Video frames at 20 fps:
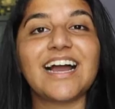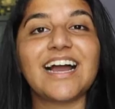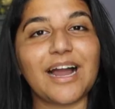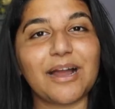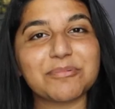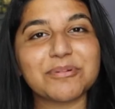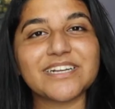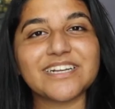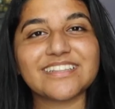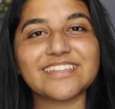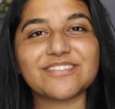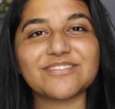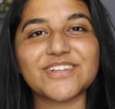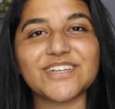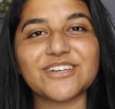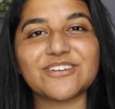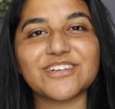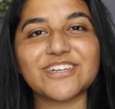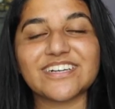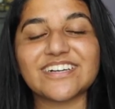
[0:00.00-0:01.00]
I'm gonna end the
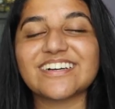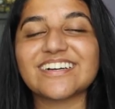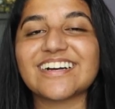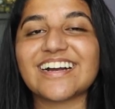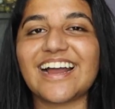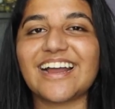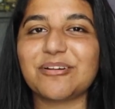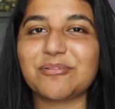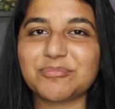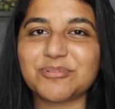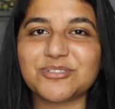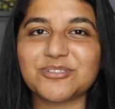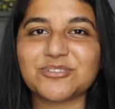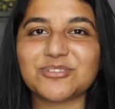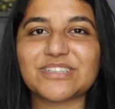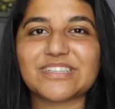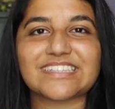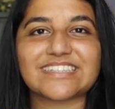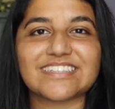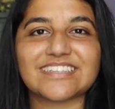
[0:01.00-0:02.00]
video here. I hope you
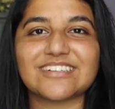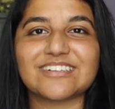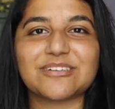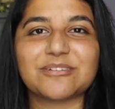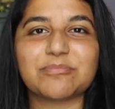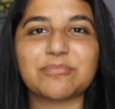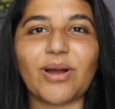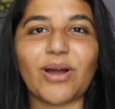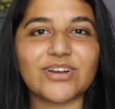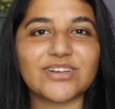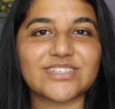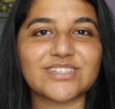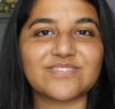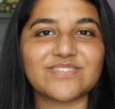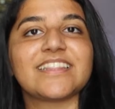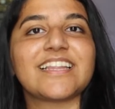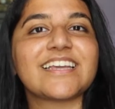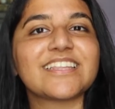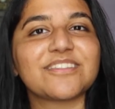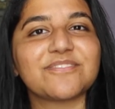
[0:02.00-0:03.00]
enjoy this little unboxing.
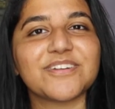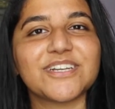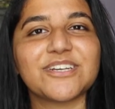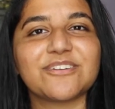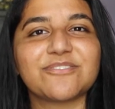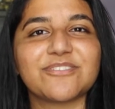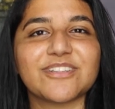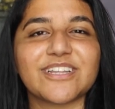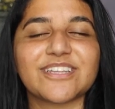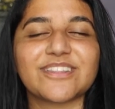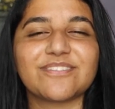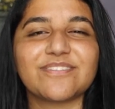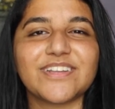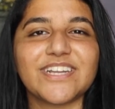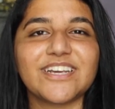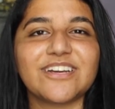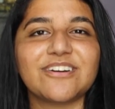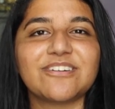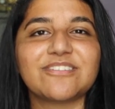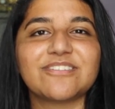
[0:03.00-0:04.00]
Like the video if you like the
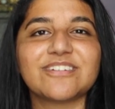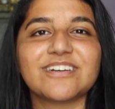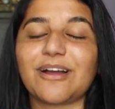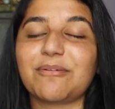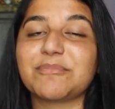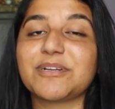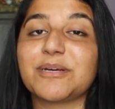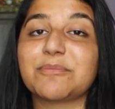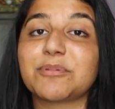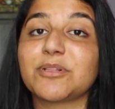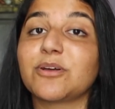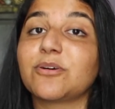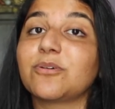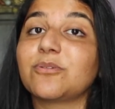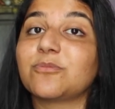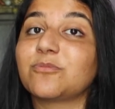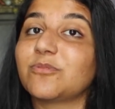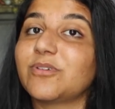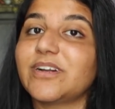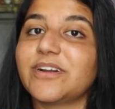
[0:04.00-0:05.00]
video. Comment down
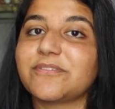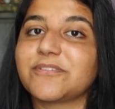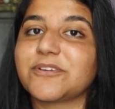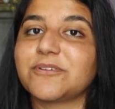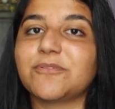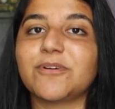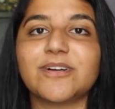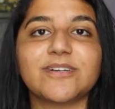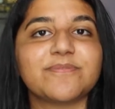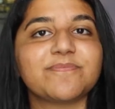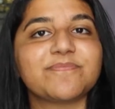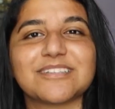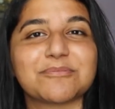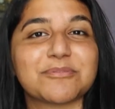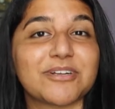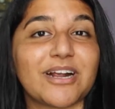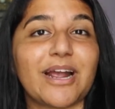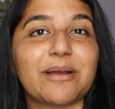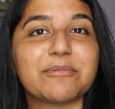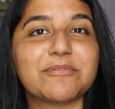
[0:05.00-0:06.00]
below whatever you want.
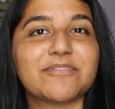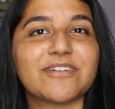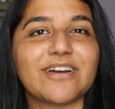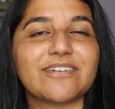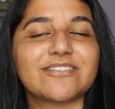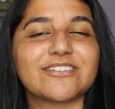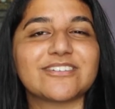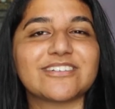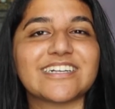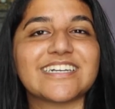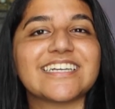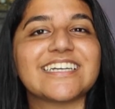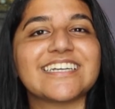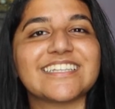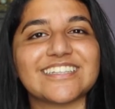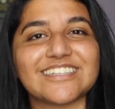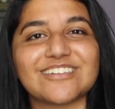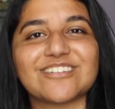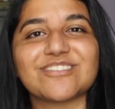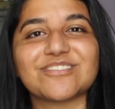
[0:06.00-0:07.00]
Subscribe if you haven't already.
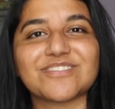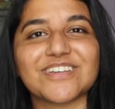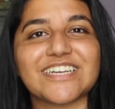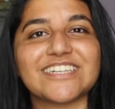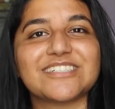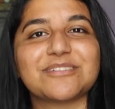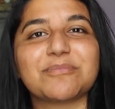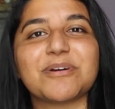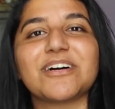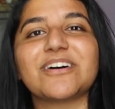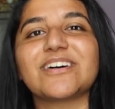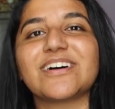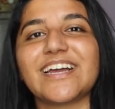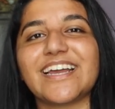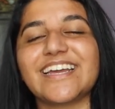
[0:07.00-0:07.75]
Hit the notification bell.